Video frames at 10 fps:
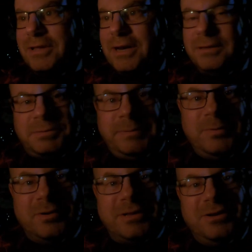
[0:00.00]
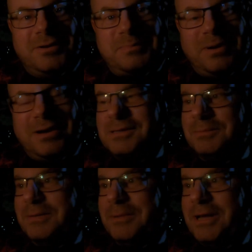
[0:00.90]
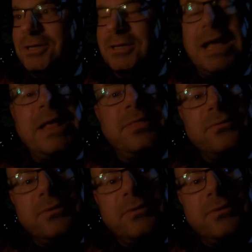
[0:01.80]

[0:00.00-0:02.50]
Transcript: That helps me more than you could possibly imagine. And